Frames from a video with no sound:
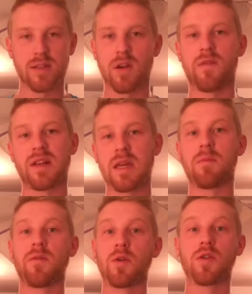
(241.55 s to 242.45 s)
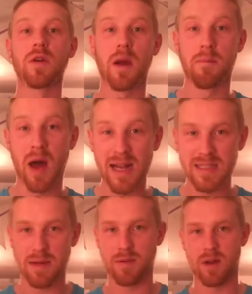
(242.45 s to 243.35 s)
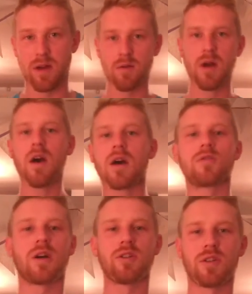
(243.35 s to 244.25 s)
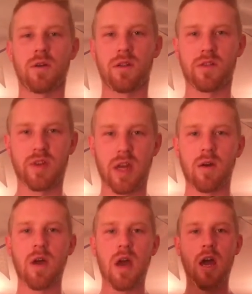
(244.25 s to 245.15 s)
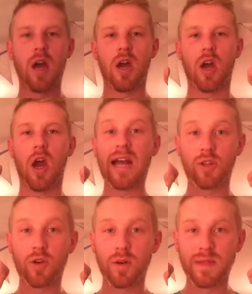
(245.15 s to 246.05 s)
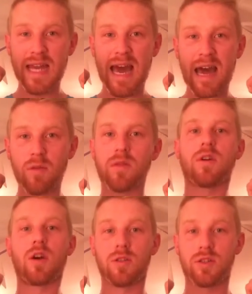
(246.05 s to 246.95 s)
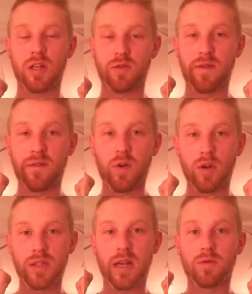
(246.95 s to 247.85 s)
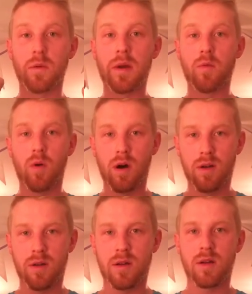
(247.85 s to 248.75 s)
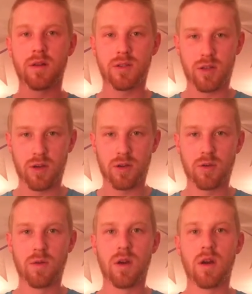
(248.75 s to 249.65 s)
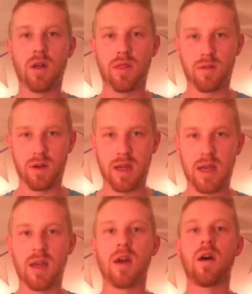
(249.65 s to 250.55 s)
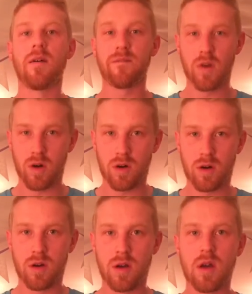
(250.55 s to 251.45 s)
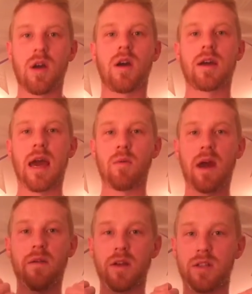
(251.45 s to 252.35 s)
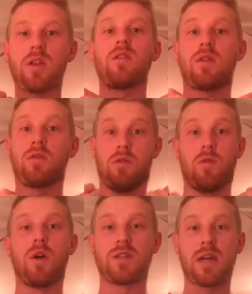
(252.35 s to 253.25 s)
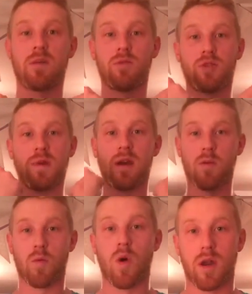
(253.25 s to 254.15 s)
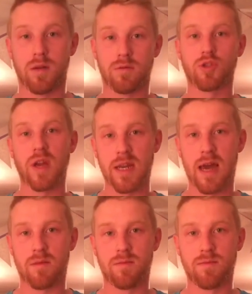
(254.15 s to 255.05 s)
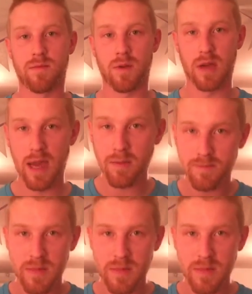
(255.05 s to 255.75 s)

So, for example, if you were doing a bicep curl, I'm going to try and show it on this video, as you come down, the concentric for 4 seconds will be 1, 2, 3, 4, okay? Whereas the 1 second will just be a 1 straight down, okay?